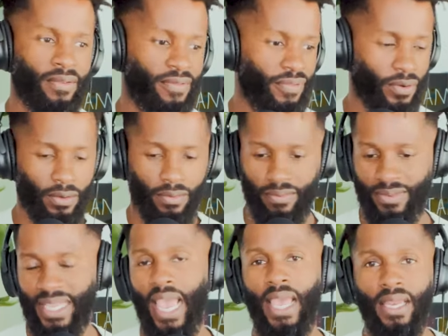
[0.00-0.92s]

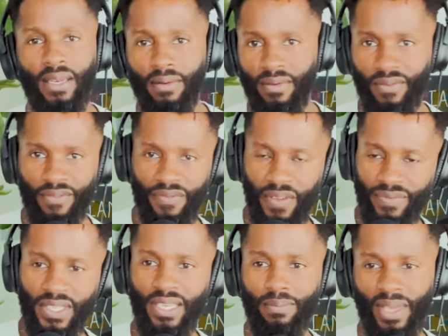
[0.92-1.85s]
for ten,
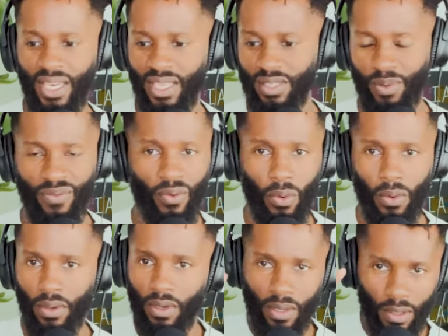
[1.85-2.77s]
fifteen minutes
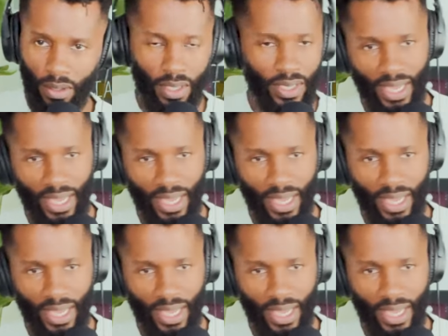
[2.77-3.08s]
before a